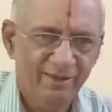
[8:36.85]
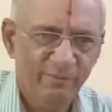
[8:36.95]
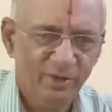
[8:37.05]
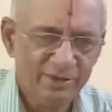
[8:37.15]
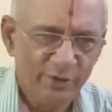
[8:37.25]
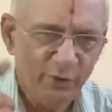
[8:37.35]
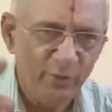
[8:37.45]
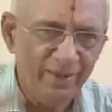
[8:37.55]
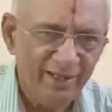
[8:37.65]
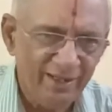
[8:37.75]
Because the
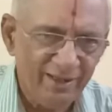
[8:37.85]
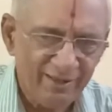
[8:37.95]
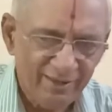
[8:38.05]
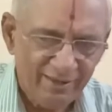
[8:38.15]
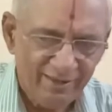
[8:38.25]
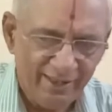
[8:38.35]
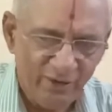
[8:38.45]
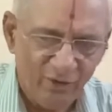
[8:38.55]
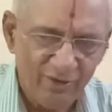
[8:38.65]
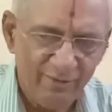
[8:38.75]
human ear
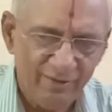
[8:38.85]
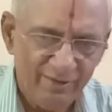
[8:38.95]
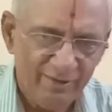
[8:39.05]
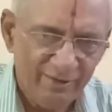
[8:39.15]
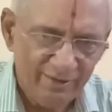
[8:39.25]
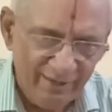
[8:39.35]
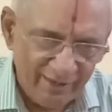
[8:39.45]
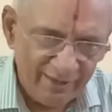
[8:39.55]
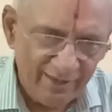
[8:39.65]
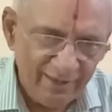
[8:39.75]
cannot hear
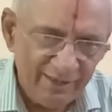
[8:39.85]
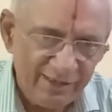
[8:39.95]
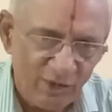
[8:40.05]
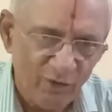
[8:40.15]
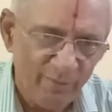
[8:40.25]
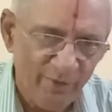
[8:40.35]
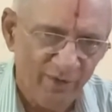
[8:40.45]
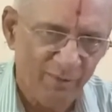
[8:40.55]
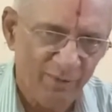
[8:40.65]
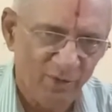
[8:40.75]
the sound
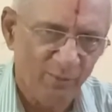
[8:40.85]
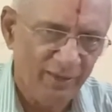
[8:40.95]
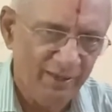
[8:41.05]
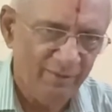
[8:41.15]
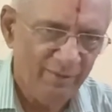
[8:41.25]
beyond a particular point,